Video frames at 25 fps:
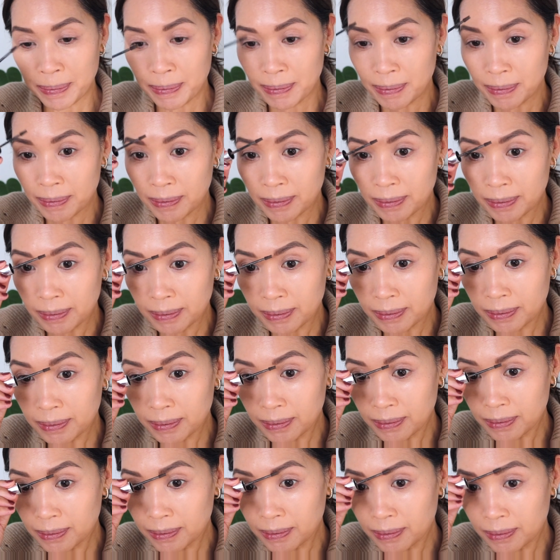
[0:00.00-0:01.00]

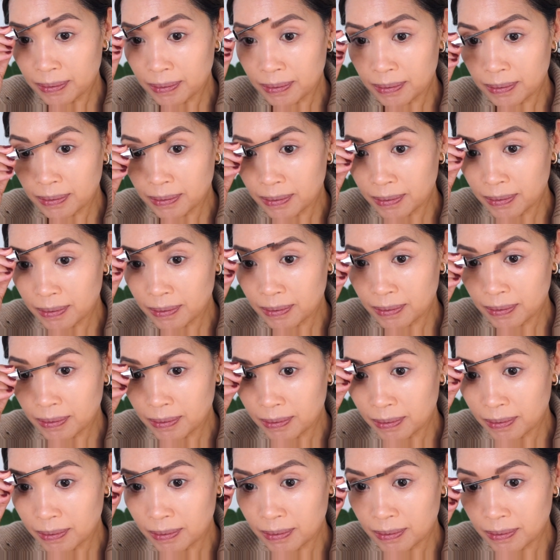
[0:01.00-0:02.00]

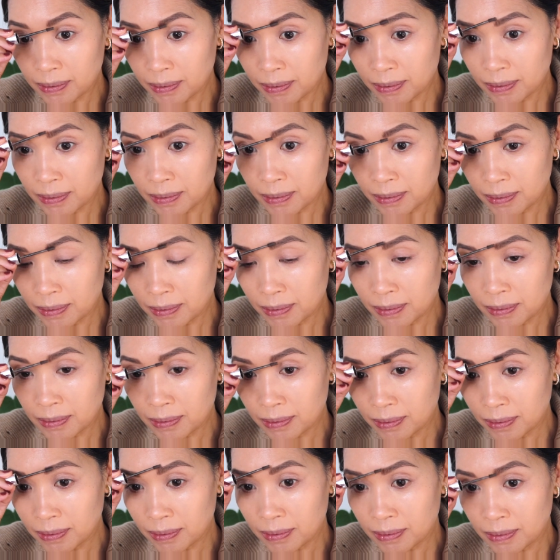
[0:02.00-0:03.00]

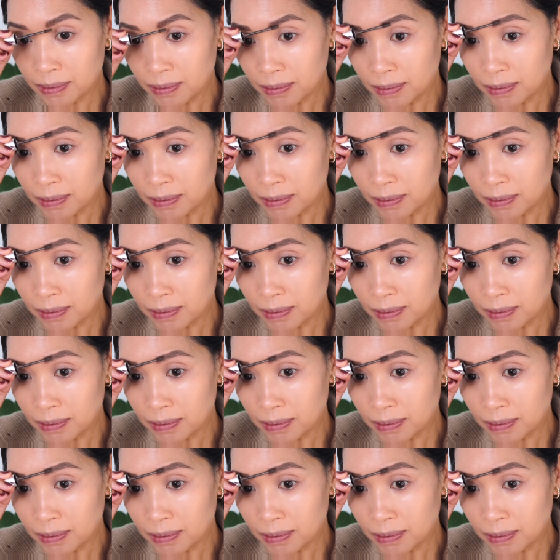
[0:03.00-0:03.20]
Nobody speaks.